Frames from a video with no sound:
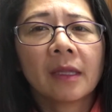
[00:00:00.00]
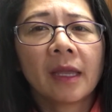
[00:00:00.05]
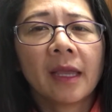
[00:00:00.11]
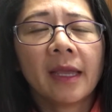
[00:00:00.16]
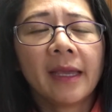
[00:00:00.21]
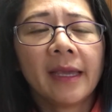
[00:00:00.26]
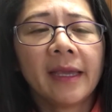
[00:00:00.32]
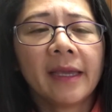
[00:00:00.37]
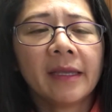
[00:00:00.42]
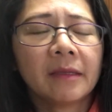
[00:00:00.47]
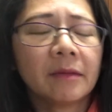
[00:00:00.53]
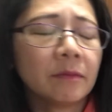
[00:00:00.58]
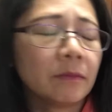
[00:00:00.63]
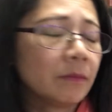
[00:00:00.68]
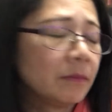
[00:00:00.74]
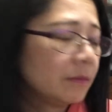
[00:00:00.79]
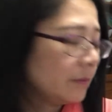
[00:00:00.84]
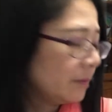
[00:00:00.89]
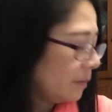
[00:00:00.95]

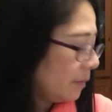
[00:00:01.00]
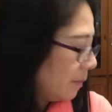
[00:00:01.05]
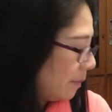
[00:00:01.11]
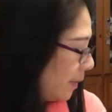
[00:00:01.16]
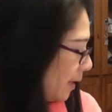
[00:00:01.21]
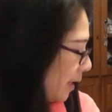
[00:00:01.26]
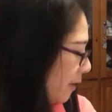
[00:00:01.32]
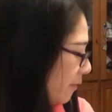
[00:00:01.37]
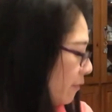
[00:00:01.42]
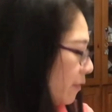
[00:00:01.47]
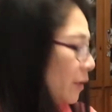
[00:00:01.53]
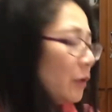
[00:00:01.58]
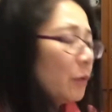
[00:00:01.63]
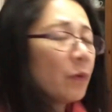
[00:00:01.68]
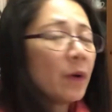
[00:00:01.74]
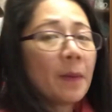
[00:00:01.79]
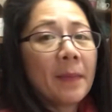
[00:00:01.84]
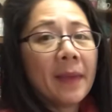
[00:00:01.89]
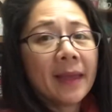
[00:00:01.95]
But if you
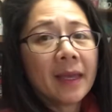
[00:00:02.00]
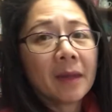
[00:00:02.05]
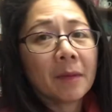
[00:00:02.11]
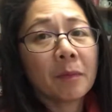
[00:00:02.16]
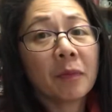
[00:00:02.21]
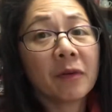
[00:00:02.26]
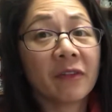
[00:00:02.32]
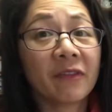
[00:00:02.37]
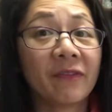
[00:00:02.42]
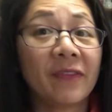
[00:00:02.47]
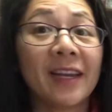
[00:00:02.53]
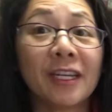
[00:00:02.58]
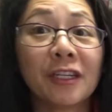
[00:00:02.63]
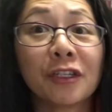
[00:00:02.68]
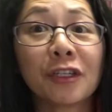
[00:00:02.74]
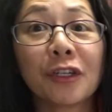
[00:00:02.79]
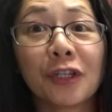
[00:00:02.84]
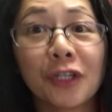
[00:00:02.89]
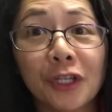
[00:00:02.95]
want to make a
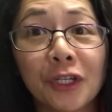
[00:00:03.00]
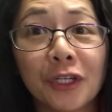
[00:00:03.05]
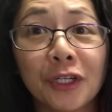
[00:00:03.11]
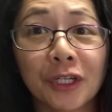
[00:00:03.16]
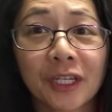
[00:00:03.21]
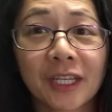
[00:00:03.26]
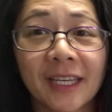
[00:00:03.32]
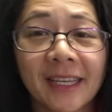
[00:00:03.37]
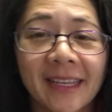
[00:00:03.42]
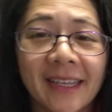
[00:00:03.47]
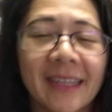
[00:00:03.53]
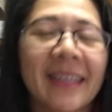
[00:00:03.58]
professional look,